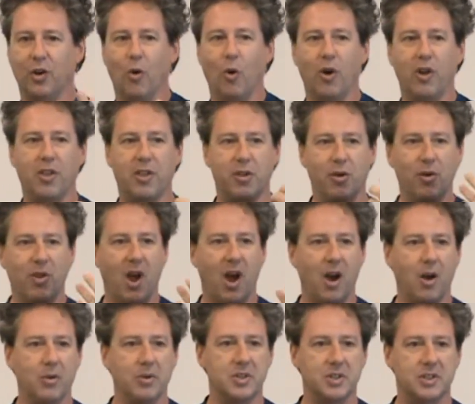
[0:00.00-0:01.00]
going through the
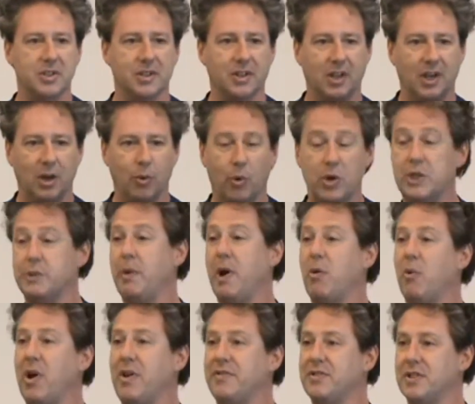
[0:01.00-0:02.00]
house, which
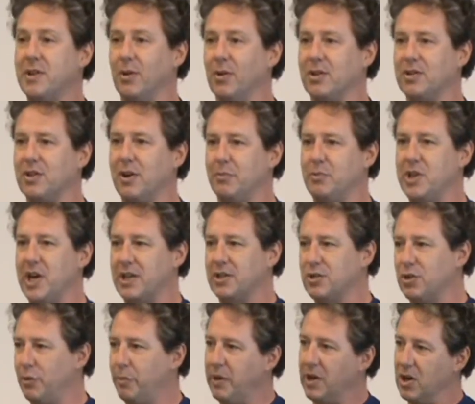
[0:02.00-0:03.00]
my wife still doesn't
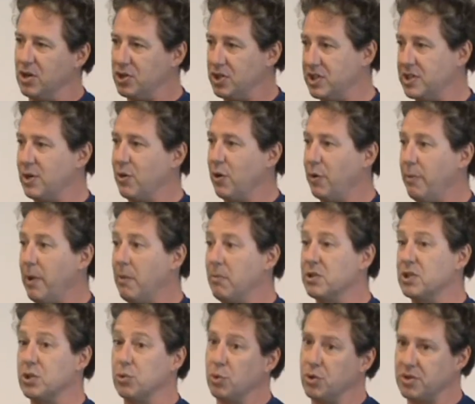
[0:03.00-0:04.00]
object to because she still
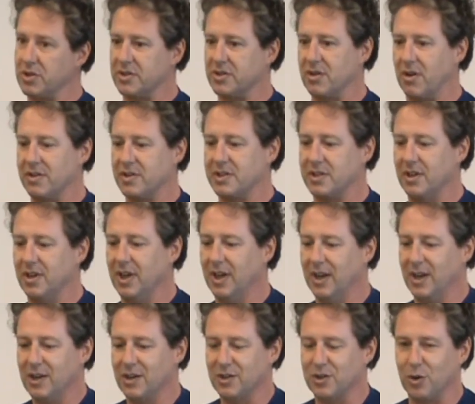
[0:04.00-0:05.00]
remembers the Worcester
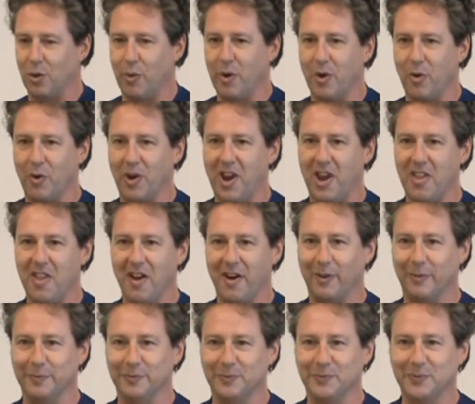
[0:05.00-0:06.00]
sauce. So we're okay
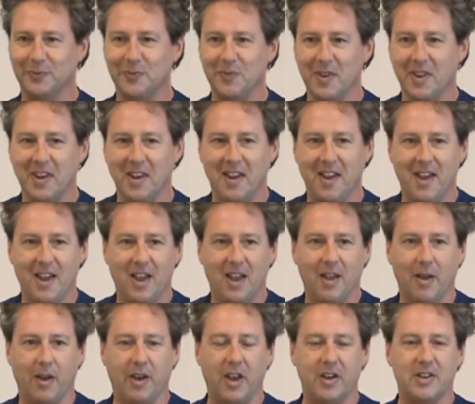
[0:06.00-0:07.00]
there.
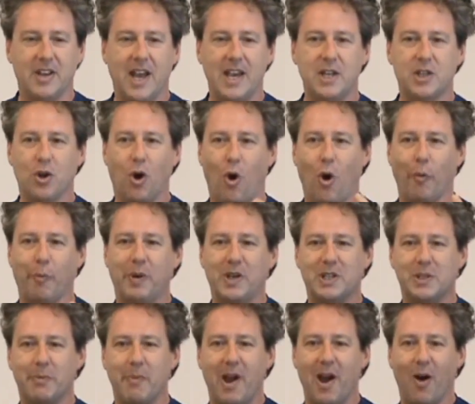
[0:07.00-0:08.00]
And a nice hoppy
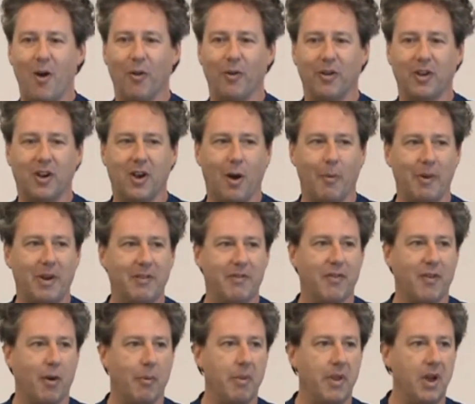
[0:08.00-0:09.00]
smell coming
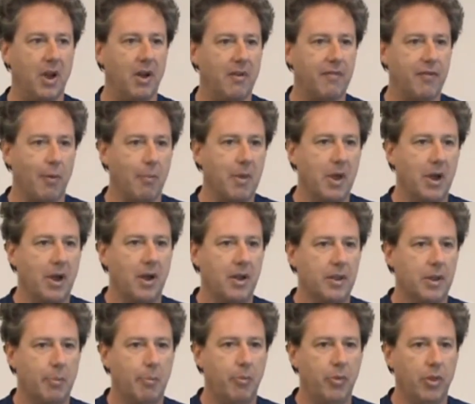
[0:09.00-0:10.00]
from
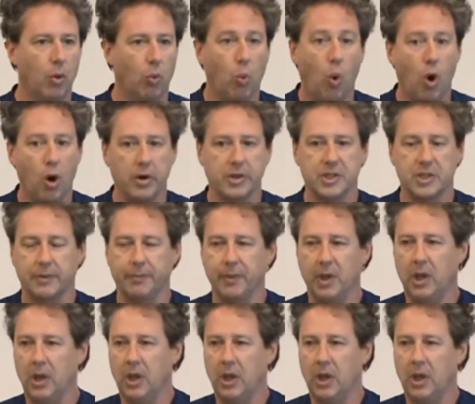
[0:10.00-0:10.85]
the wort.